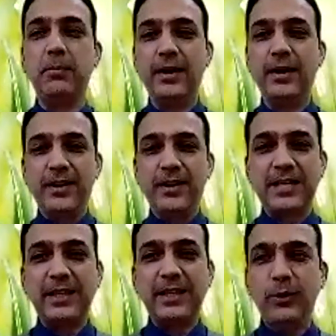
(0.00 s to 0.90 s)
saying that,
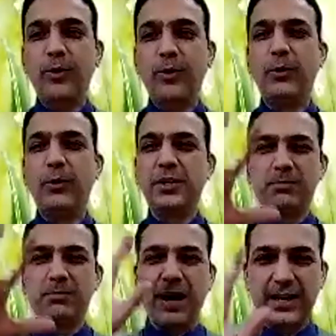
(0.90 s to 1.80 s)
oh, this is
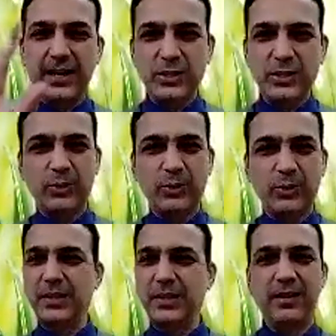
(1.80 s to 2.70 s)
marketed. So,
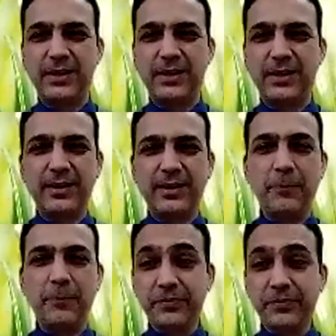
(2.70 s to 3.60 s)
no, no, no, no.
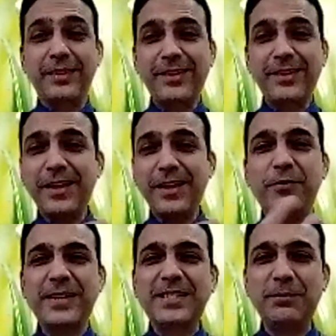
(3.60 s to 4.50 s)
In fact,
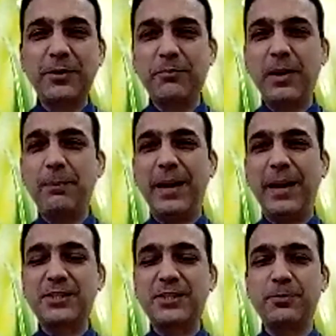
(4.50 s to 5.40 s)
some of my batchmates,
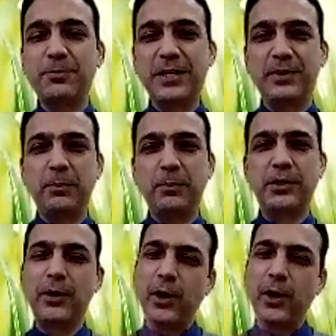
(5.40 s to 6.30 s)
when they meet you,
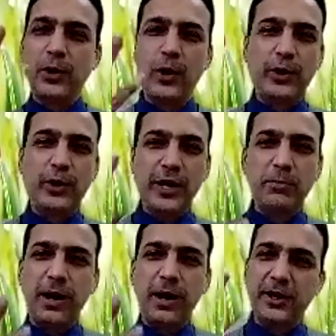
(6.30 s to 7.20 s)
you're a great
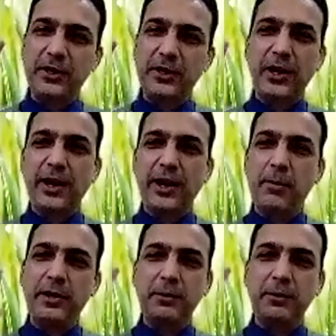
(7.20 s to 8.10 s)
marketer, yaar. I mean,
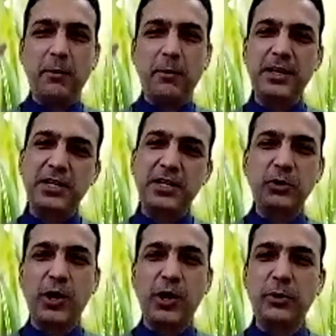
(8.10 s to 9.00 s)
amazing you are
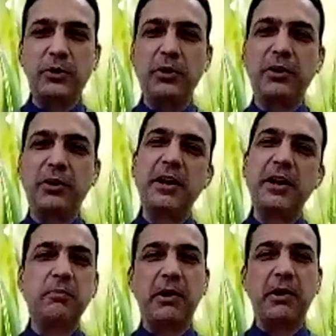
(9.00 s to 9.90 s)
doing, great
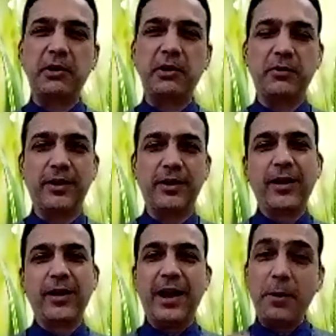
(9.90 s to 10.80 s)
marketing you done.
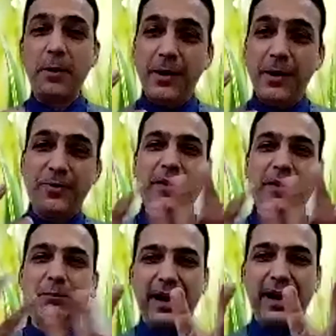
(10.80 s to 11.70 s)
And for the
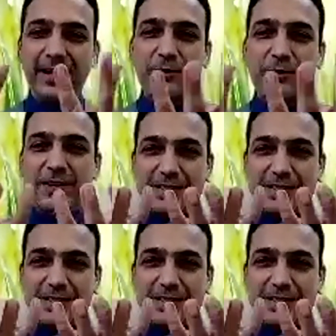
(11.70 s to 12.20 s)
marketing, first